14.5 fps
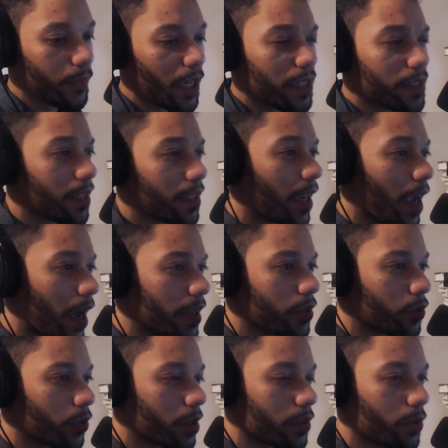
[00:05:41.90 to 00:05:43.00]

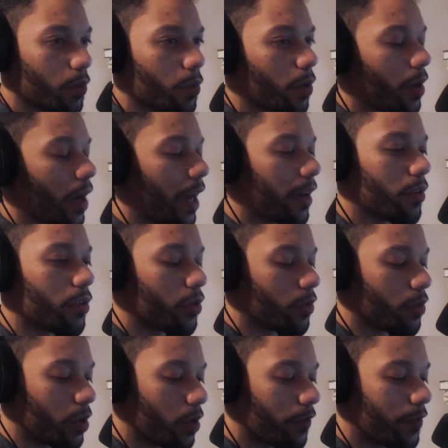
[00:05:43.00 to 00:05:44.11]
psychiatrist, or I don't know,
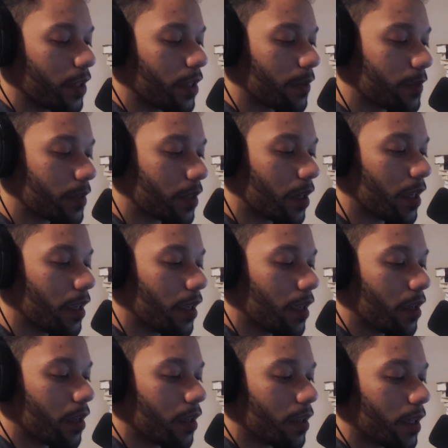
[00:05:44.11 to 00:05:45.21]
your field of study
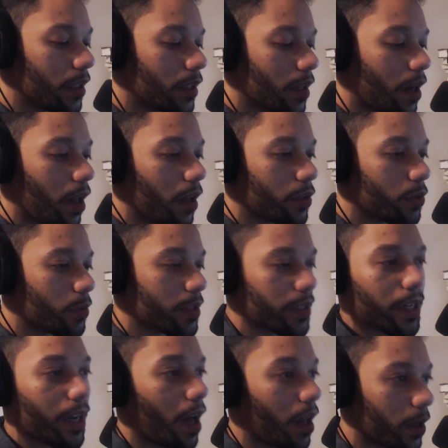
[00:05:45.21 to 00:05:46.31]
in college was
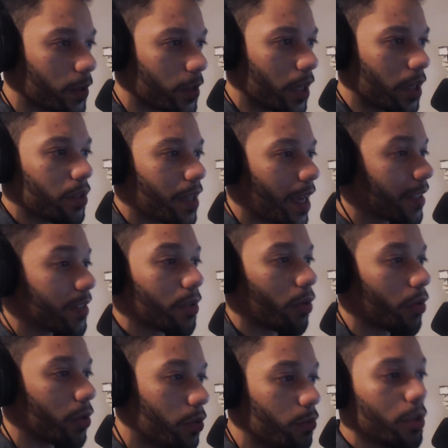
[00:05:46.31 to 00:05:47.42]
psychology, and that's all
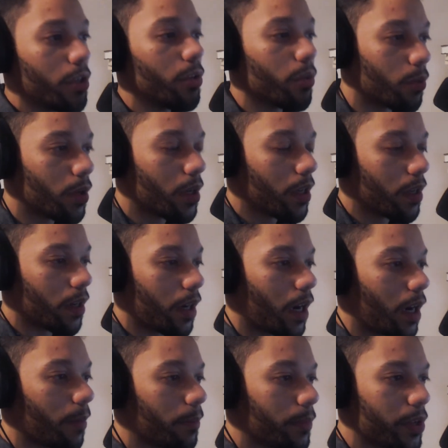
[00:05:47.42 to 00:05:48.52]
you knew.
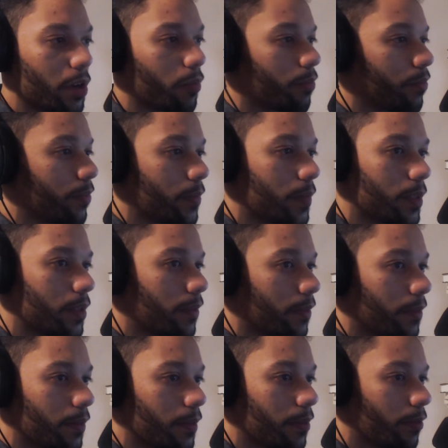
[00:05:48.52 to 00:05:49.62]
You know,
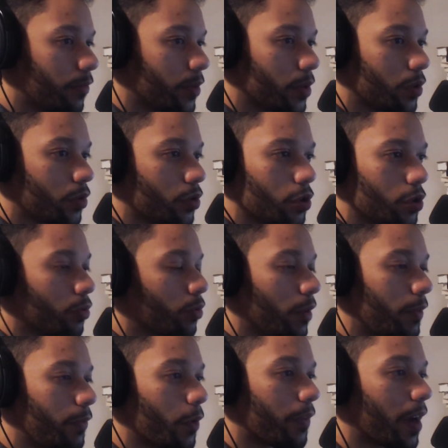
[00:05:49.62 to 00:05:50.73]
2, 3,
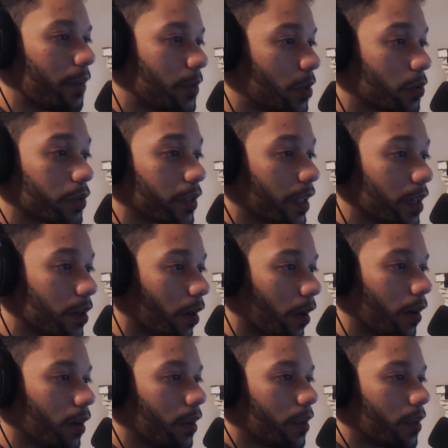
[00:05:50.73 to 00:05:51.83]
4, 5 years later,
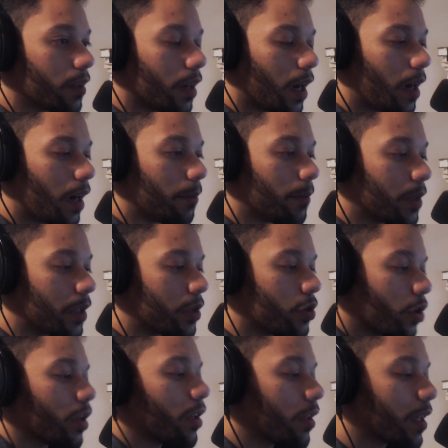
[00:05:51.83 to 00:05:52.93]
you're
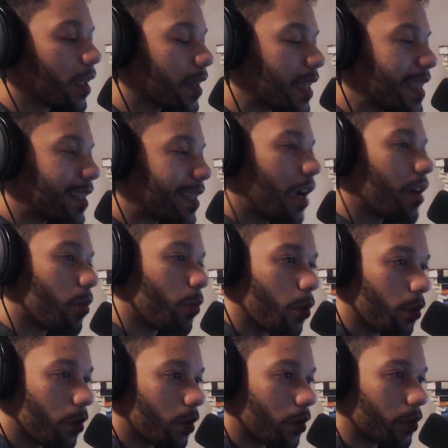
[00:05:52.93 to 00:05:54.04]
going to look at the entire
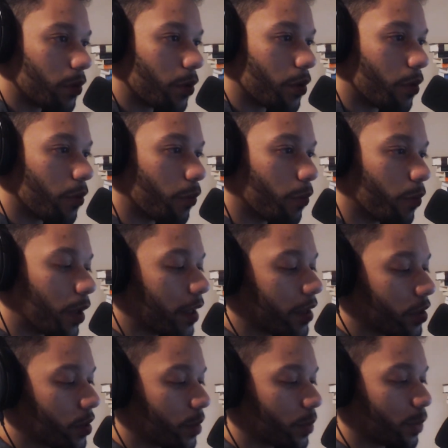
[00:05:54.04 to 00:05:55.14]
world or your
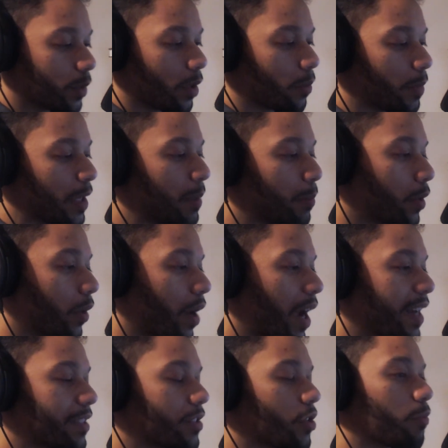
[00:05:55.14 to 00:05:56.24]
relationships with other people or how
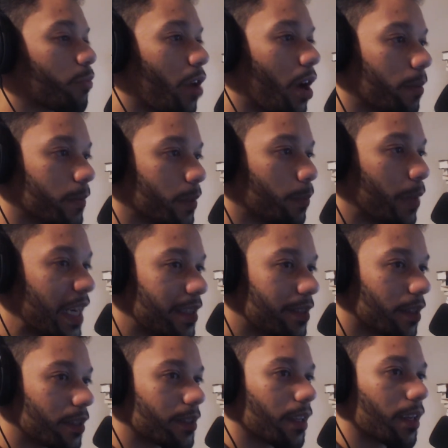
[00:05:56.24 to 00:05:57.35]
to solve problems based
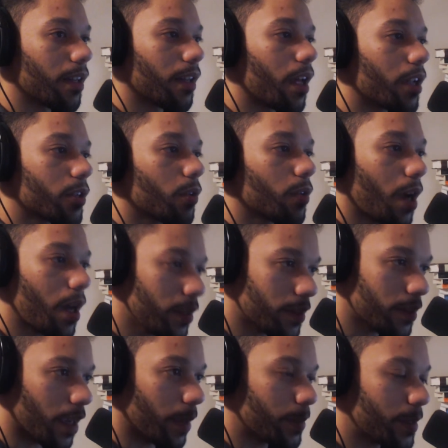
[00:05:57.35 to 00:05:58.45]
on psychological
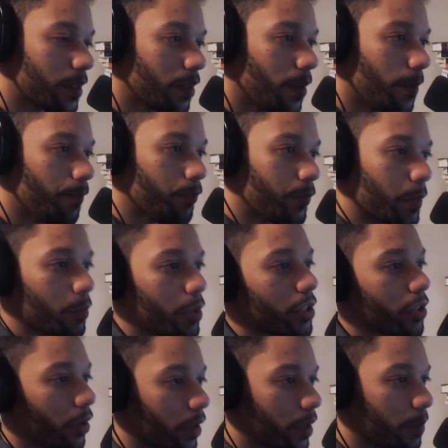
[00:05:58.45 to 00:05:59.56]
concepts. But
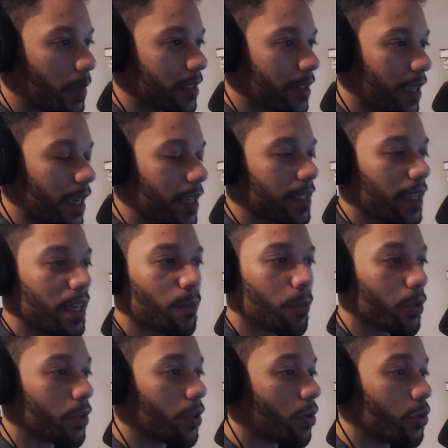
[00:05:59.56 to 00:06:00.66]
Charlie makes the case, hey, well,
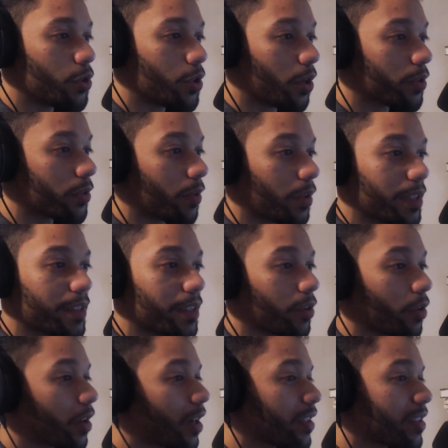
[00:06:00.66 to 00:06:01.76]
you know, you should also listen. There are
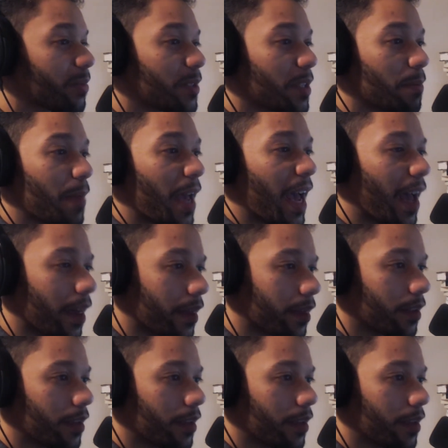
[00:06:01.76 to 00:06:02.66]
concepts in math,